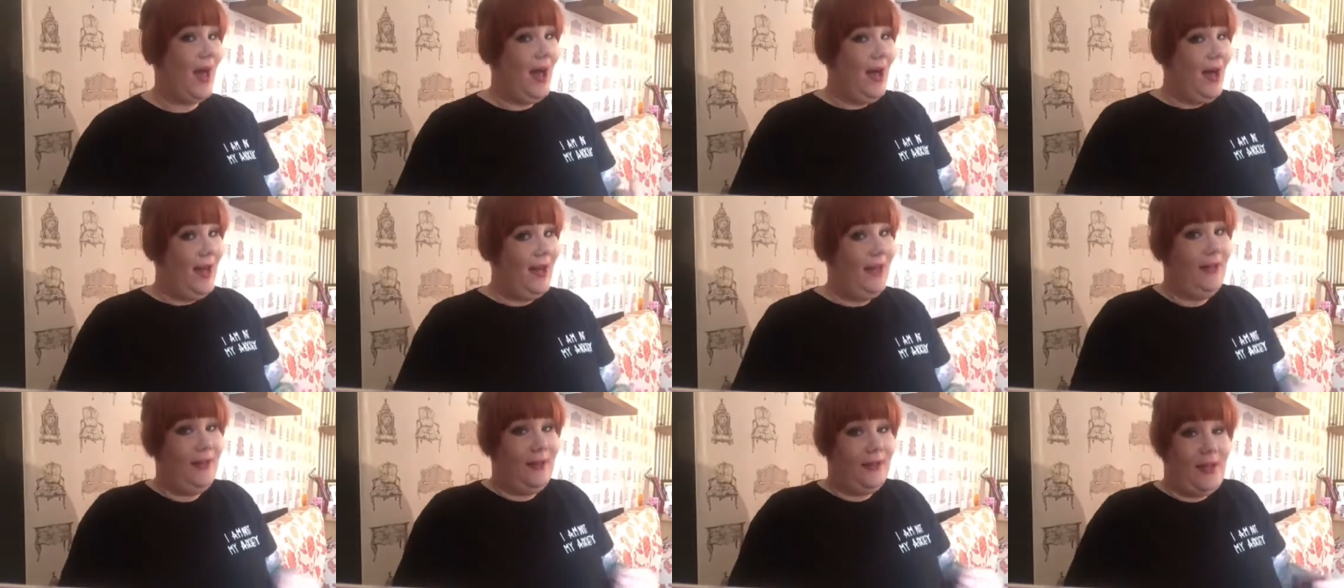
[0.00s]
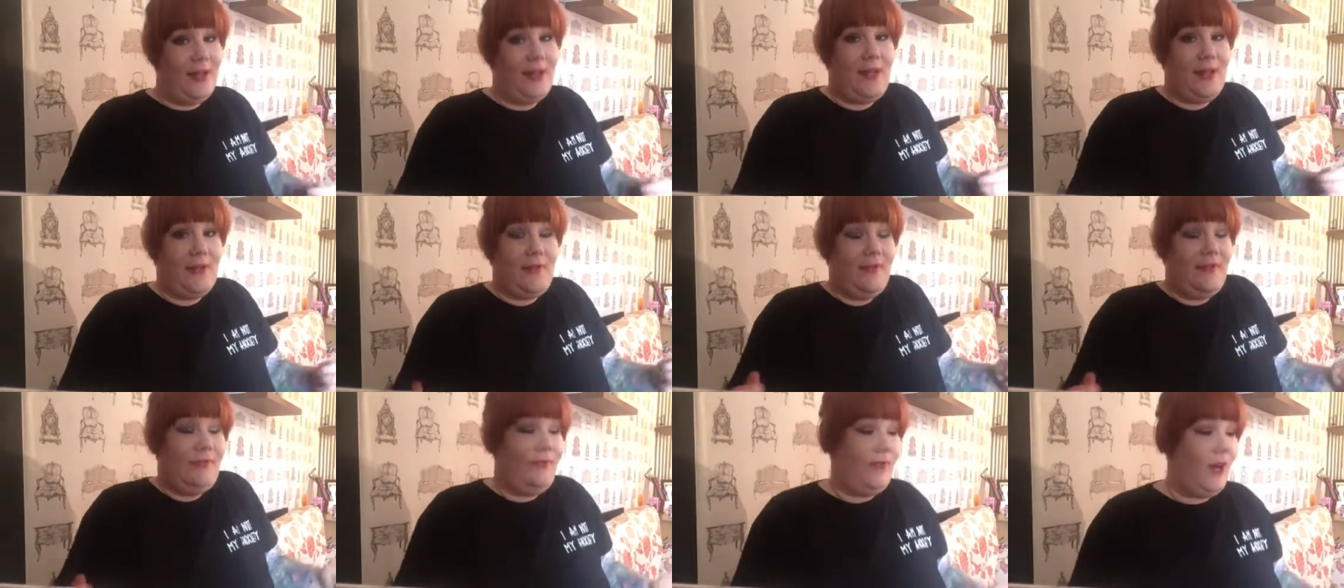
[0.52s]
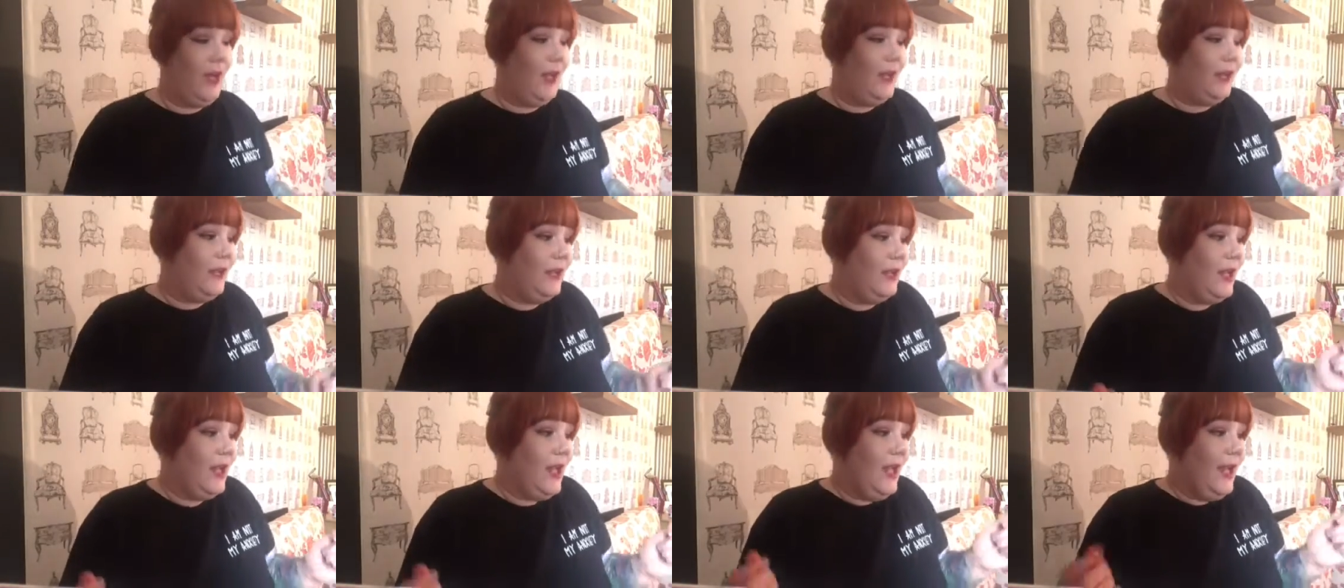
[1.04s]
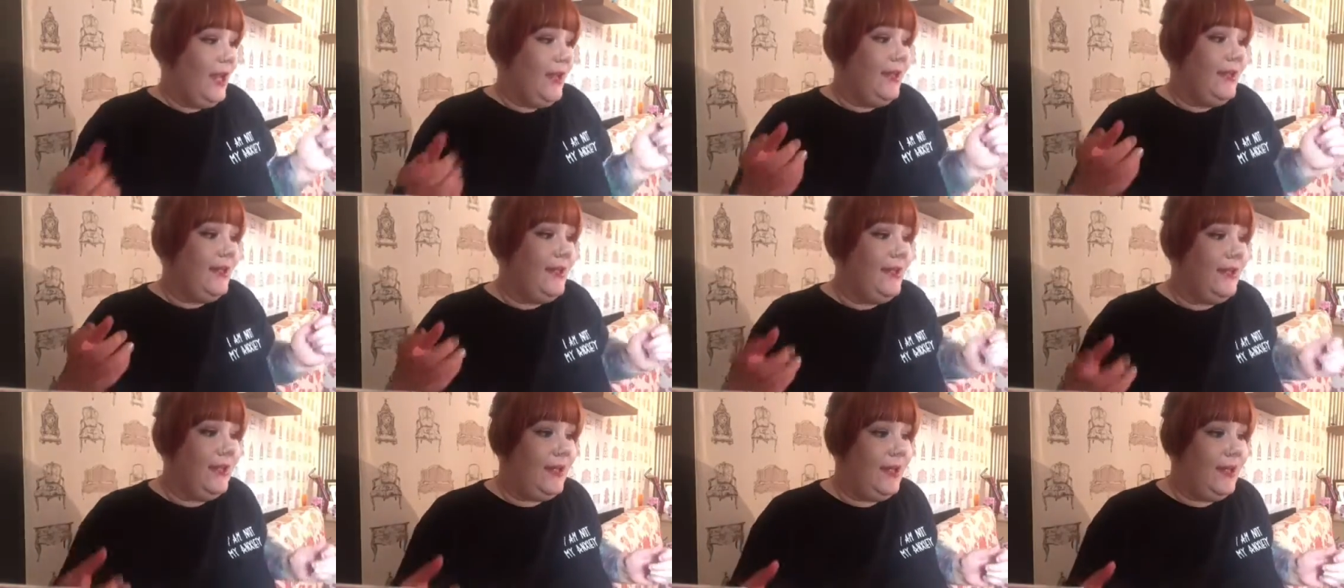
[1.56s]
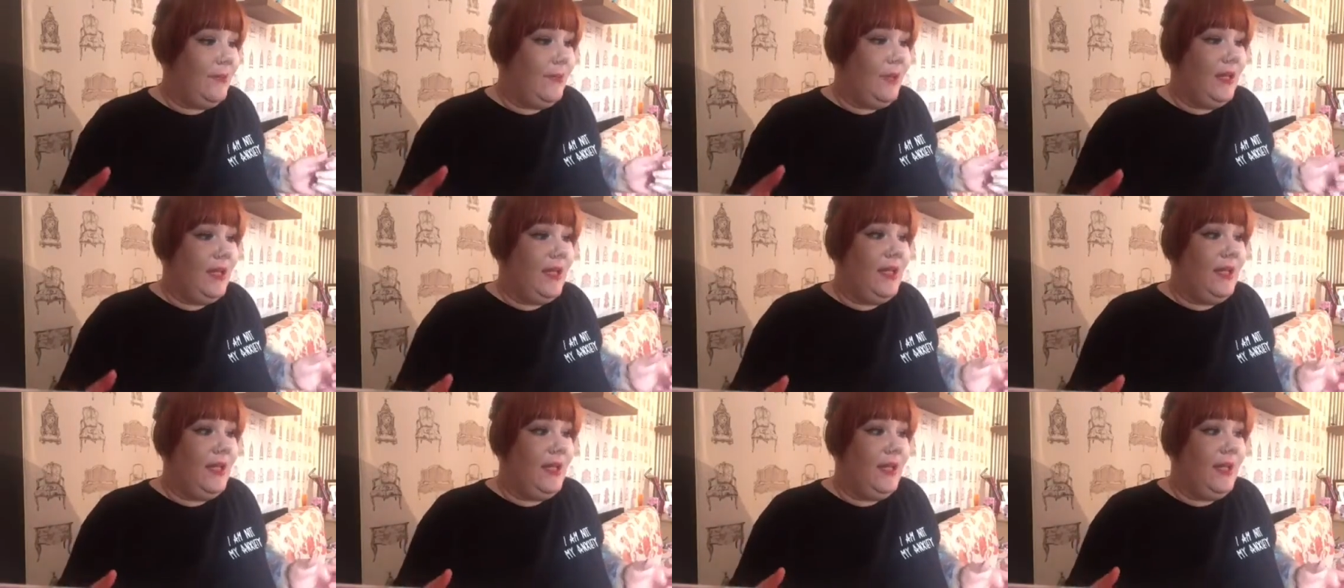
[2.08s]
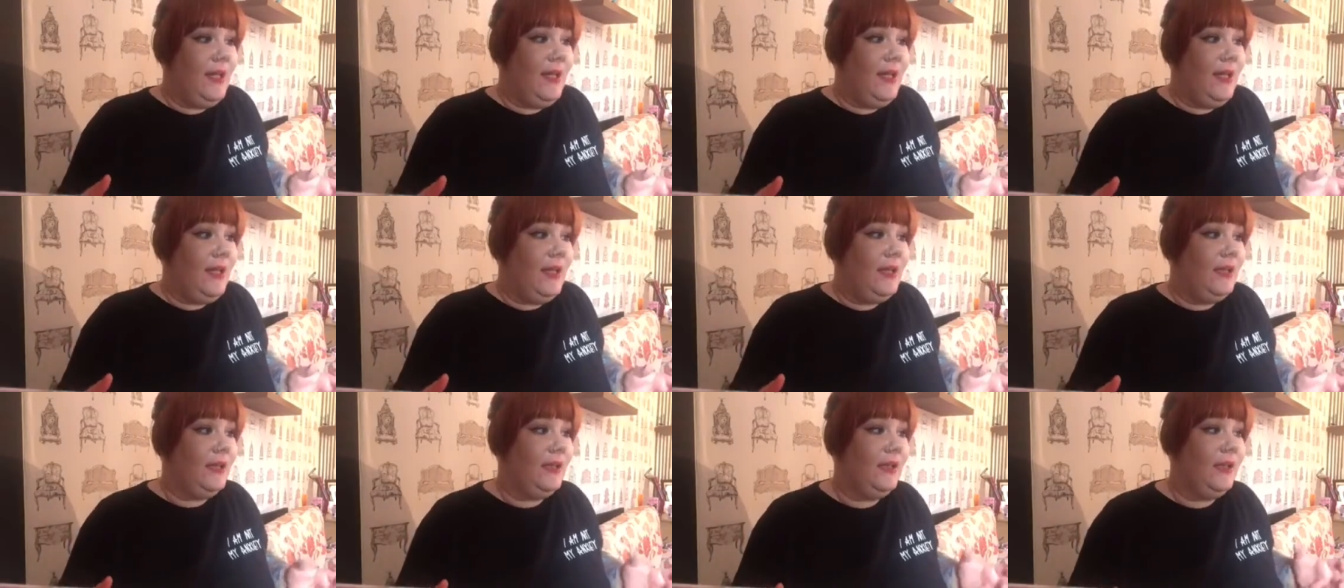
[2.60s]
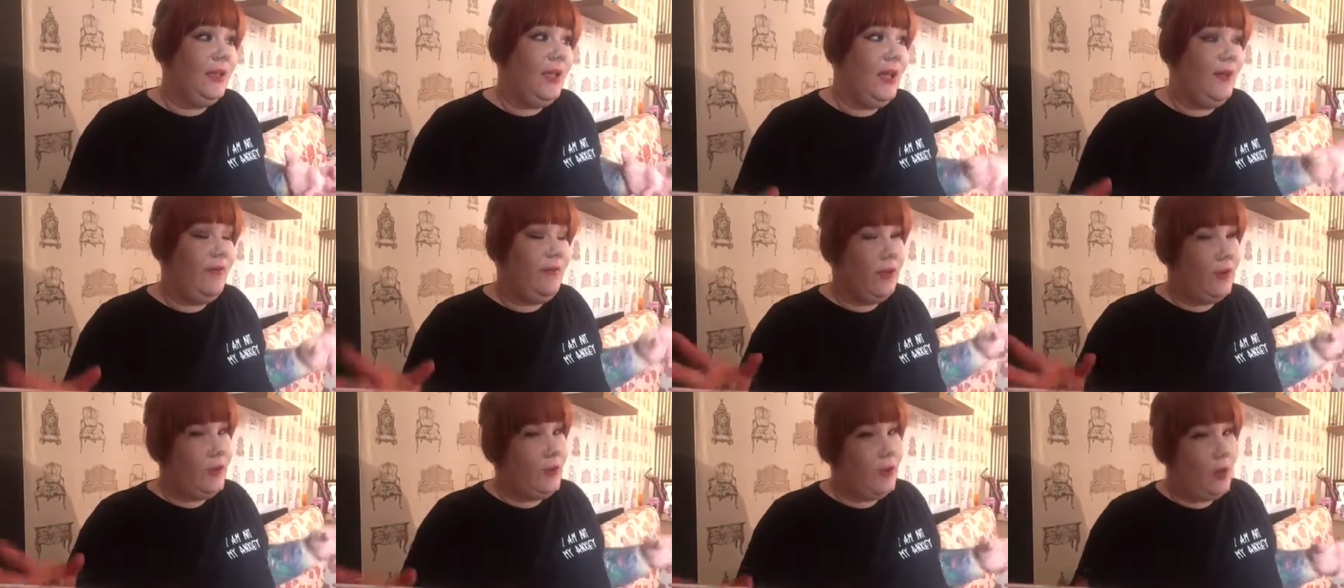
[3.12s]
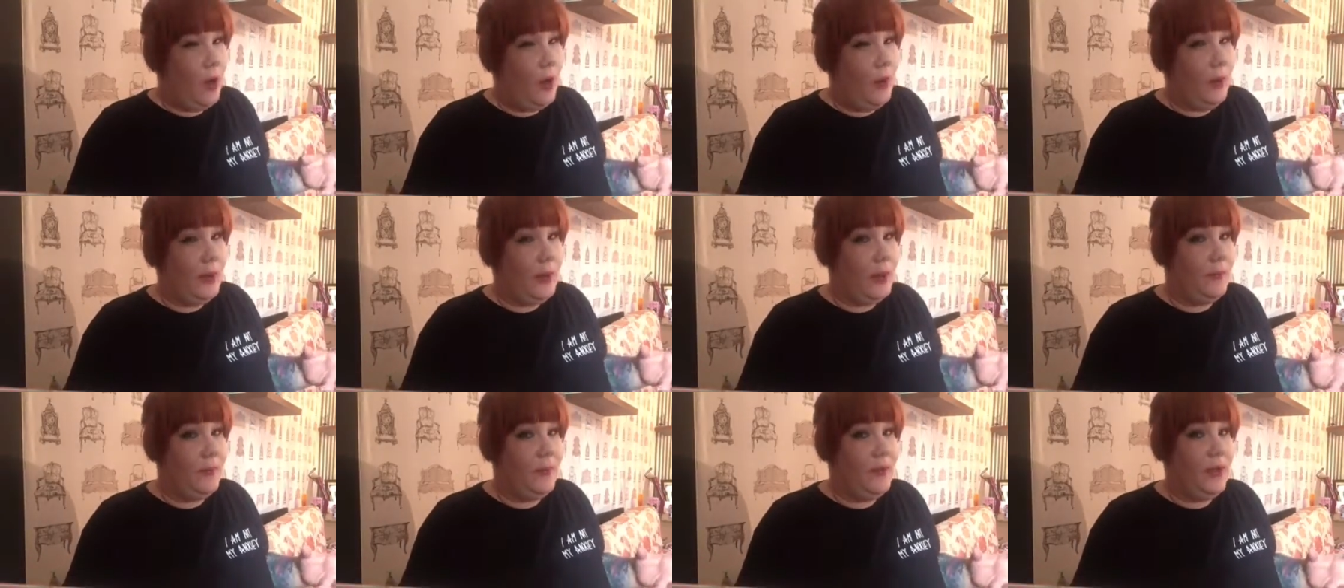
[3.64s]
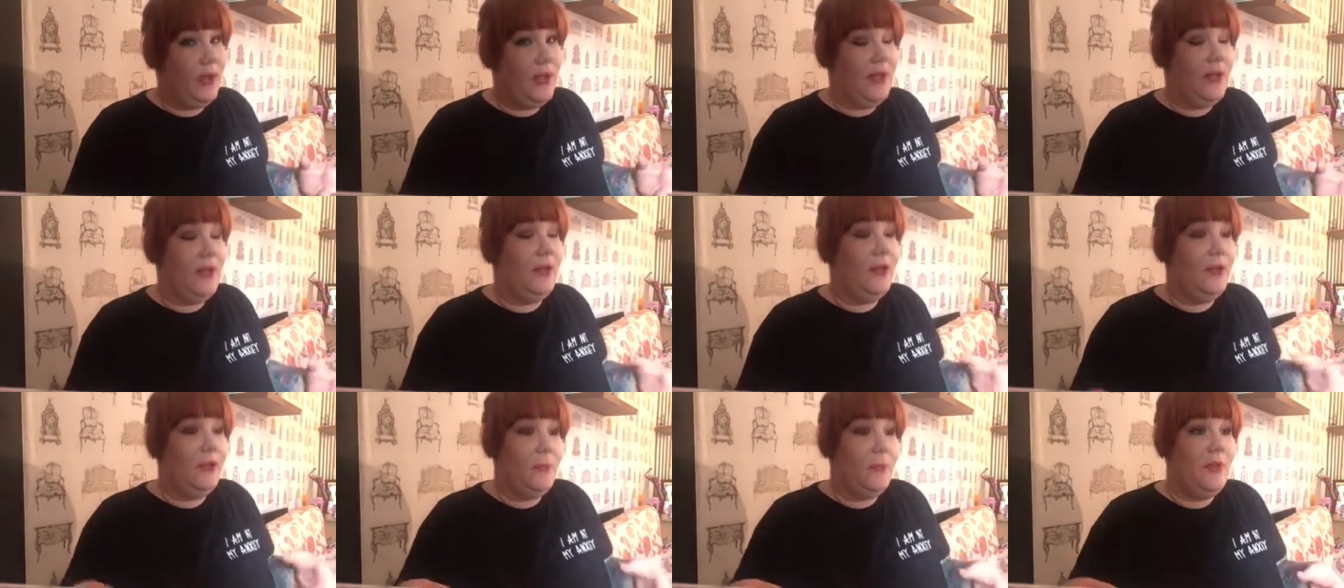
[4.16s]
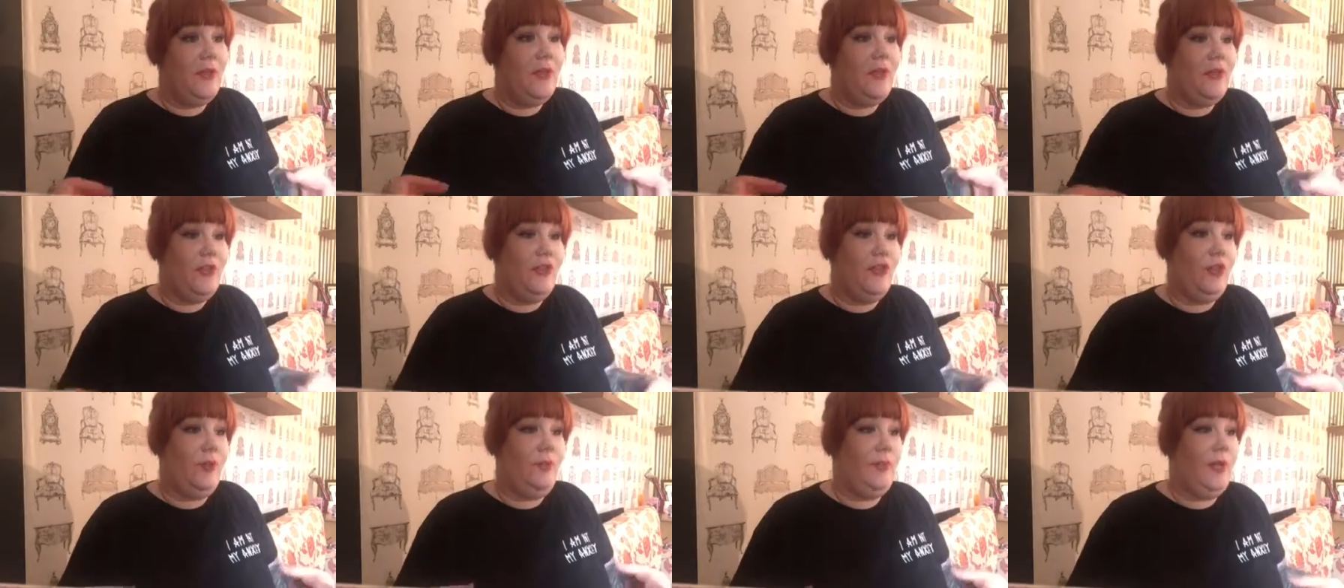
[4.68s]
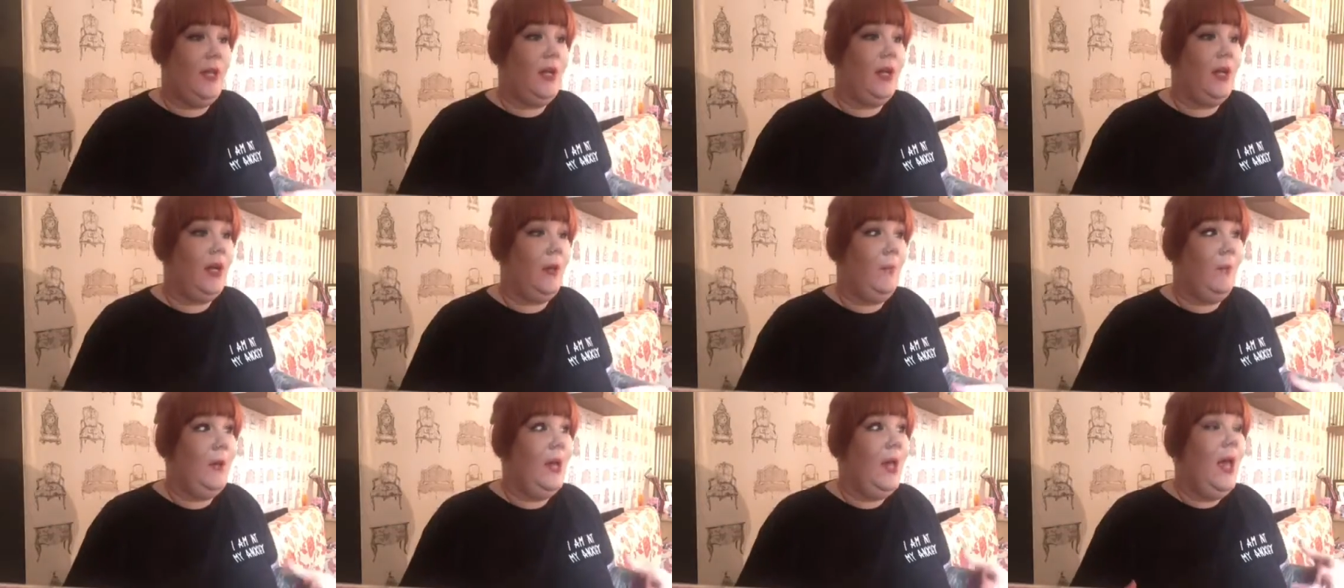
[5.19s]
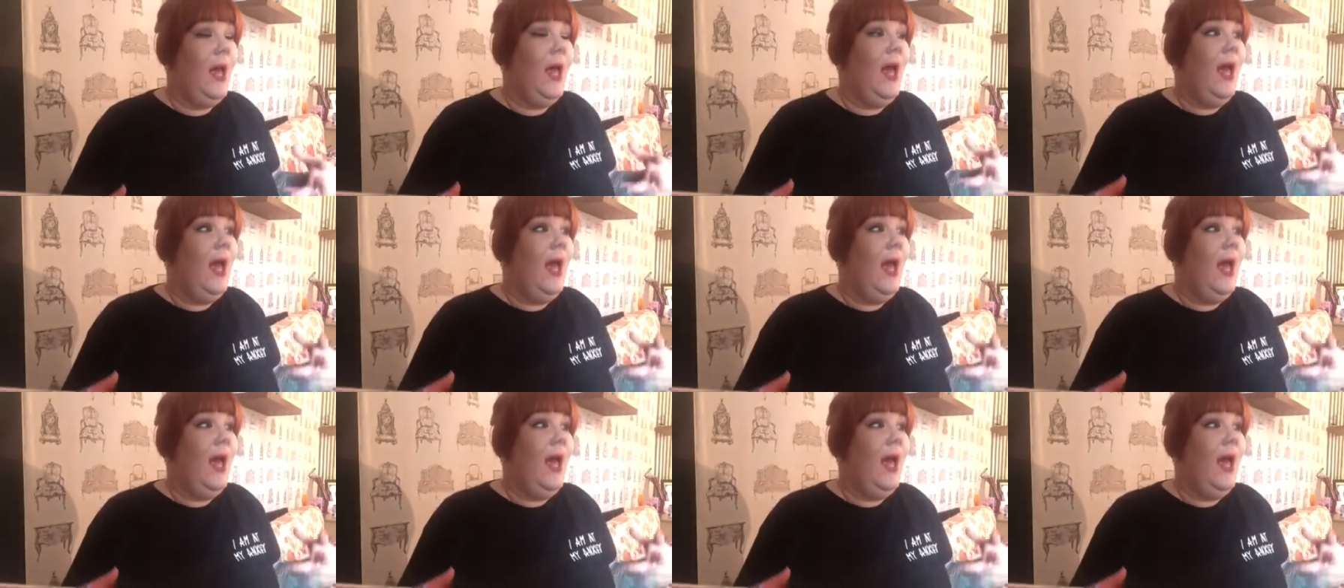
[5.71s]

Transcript: I like fun, gimmicky, if you could call it gimmicky, limited edition makeup,